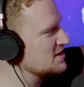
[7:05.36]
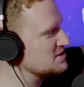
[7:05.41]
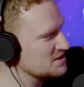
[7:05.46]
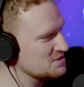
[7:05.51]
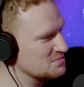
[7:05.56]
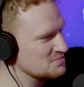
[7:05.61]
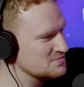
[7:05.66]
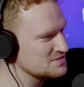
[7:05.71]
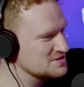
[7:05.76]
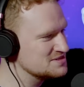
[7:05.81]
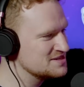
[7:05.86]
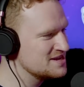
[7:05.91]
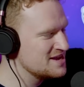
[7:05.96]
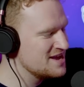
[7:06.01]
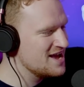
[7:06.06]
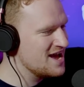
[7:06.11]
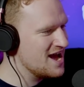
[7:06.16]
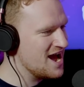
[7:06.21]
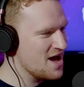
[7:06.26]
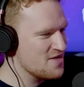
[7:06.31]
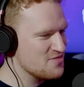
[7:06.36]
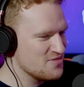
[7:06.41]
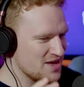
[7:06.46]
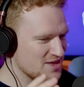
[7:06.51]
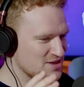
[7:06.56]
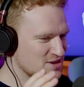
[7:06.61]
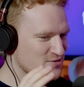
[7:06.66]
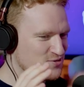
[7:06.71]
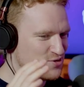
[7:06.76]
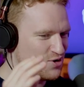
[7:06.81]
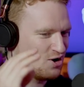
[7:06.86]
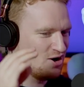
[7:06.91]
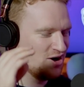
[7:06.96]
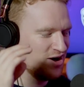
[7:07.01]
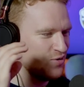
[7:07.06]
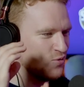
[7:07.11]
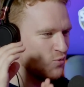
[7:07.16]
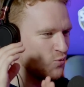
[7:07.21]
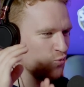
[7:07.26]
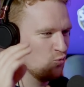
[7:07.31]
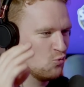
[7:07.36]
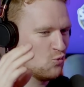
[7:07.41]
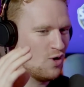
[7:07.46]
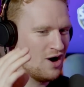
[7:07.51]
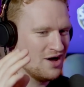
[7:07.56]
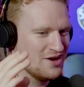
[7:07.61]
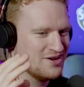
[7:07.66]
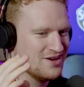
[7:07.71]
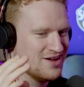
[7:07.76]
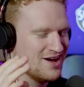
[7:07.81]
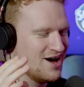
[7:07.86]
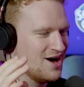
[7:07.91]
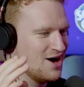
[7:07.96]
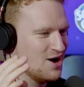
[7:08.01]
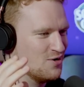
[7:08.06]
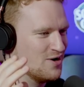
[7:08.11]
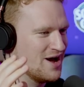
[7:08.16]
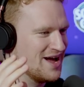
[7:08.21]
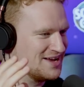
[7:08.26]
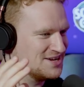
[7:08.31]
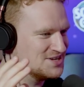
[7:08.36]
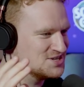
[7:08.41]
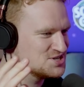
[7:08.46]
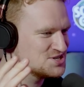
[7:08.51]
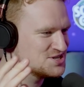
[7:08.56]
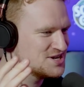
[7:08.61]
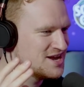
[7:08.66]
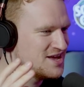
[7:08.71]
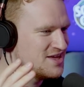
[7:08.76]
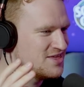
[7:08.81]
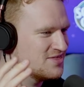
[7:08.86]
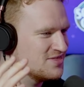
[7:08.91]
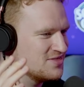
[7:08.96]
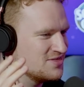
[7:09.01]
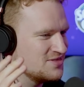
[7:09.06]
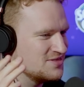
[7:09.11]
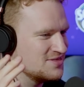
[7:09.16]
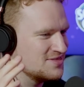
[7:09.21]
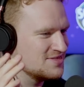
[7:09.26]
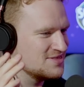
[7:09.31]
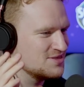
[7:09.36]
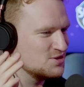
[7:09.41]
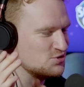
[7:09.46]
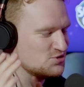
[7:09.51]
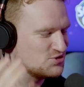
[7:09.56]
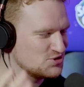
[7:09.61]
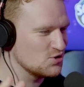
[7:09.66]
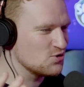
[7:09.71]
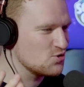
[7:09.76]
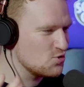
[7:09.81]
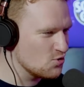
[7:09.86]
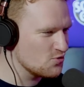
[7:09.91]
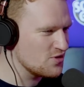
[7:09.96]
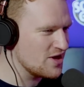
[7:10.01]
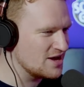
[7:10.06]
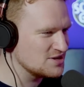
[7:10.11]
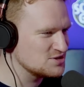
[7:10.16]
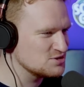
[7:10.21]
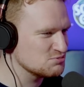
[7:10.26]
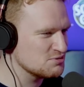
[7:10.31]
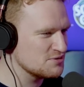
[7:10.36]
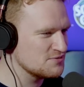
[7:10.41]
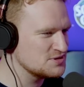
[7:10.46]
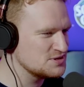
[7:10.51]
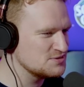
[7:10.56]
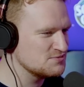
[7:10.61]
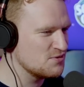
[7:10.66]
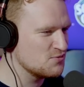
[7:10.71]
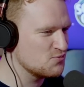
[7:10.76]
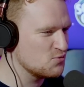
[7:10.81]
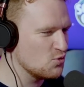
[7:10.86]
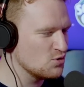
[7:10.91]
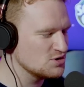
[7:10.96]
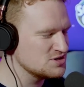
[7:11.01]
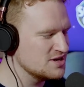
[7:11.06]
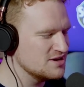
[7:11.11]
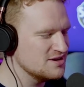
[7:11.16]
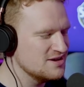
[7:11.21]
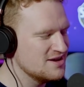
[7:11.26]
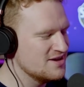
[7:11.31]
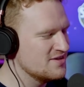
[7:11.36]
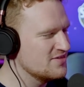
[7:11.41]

atoms and then you've got one OH, you still call that a derivative of water?